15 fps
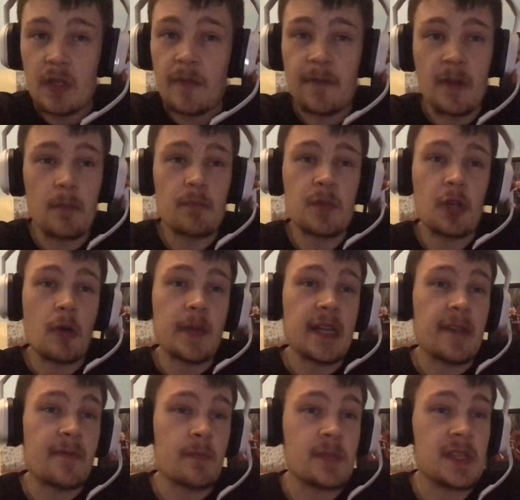from
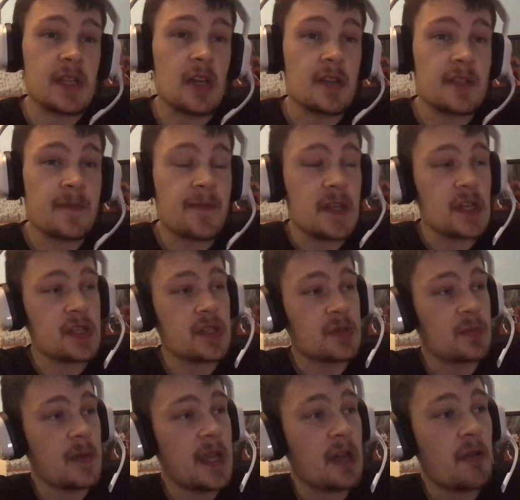dominate from start to finish as
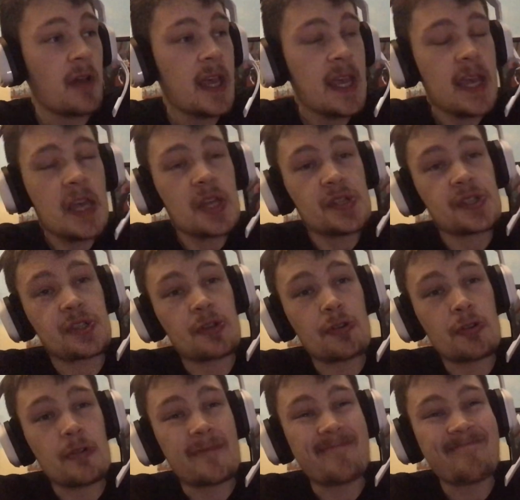well.
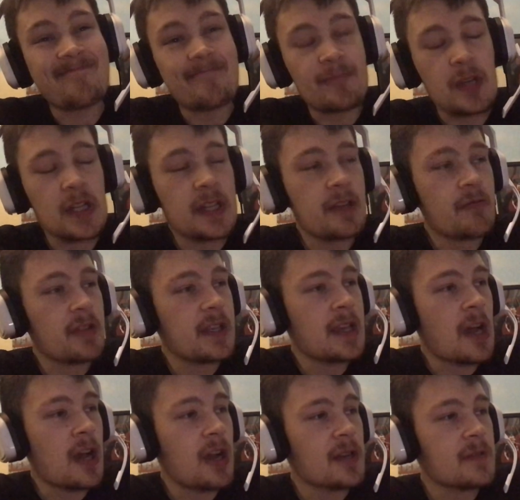So Really, really
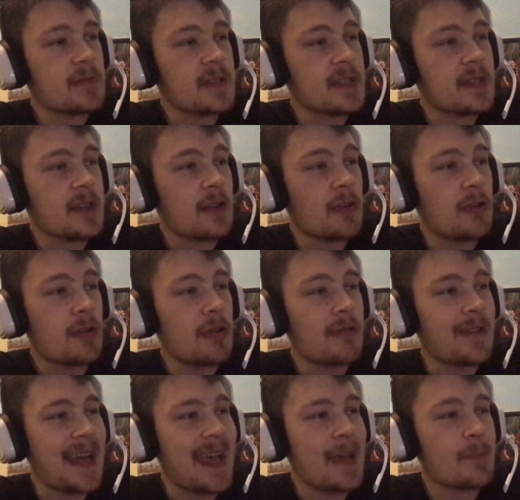hard one to
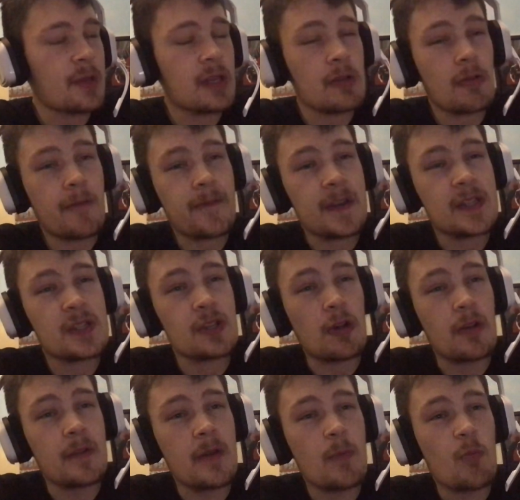call. I'm going to go for a
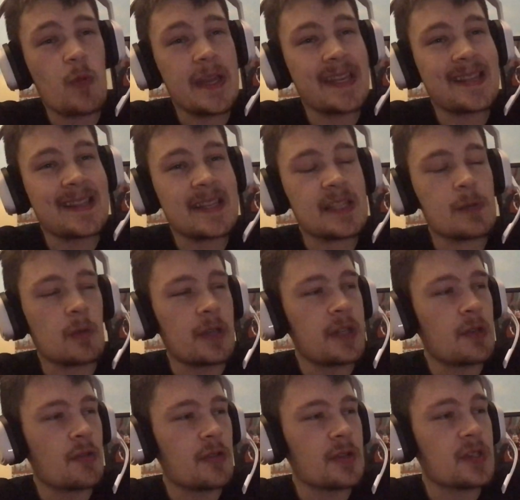Tottenham win in this one,
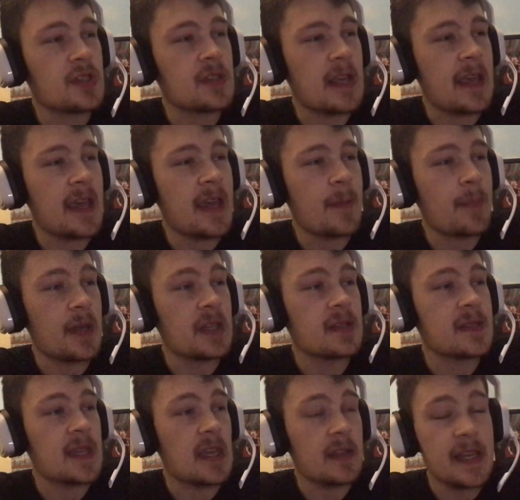though.
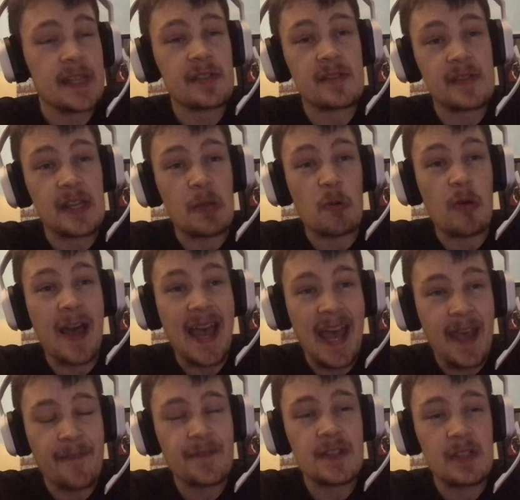But Leicester City will
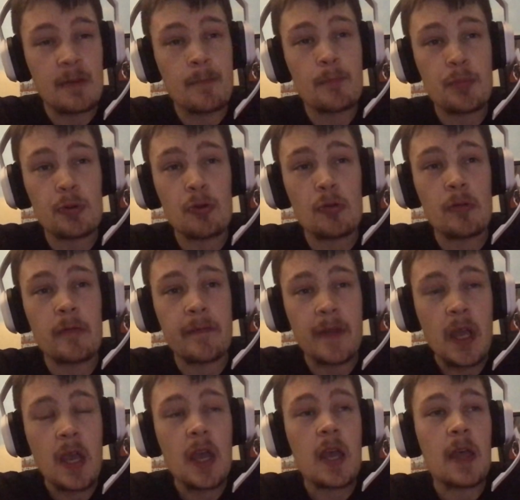have to improve
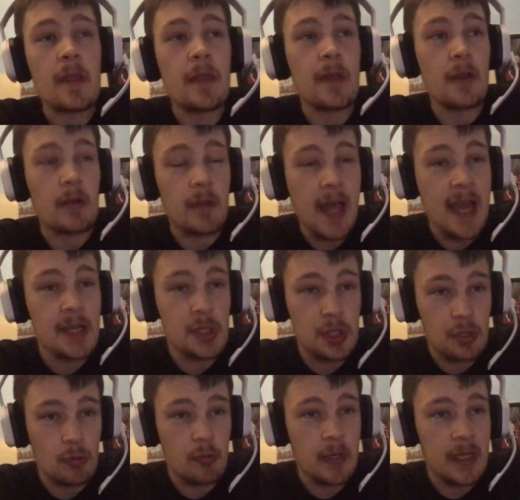their last
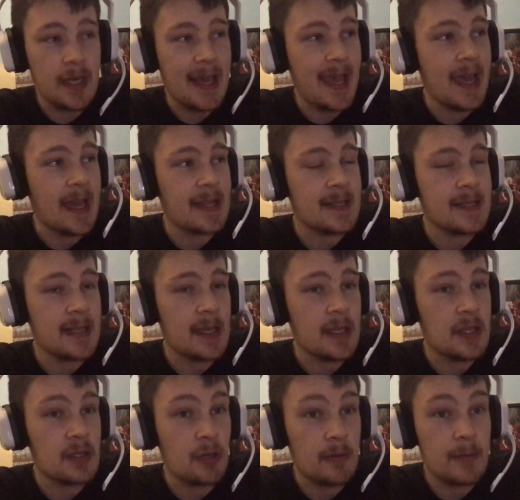showing at the
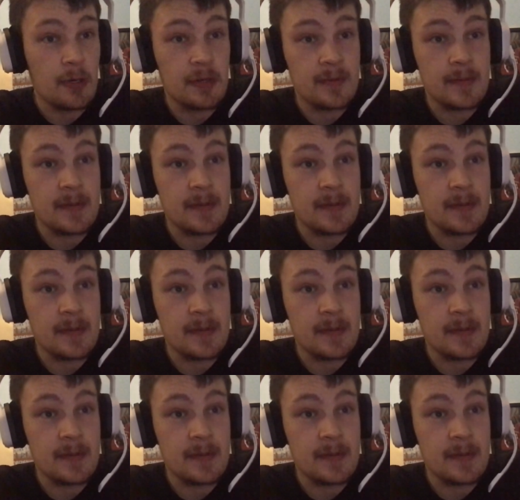Tottenham Hotspur